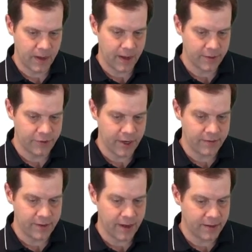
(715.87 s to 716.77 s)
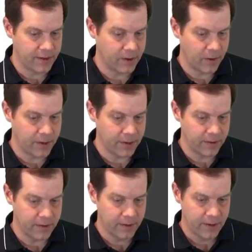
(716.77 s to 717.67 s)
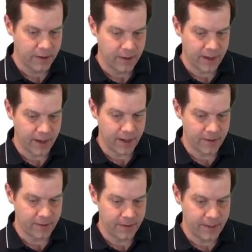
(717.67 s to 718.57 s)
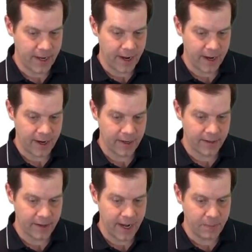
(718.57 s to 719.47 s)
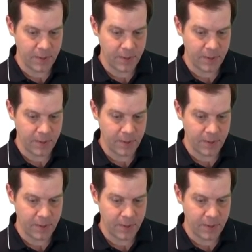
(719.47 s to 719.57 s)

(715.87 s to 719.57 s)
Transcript: uh, JSON encoding, uh, Yang,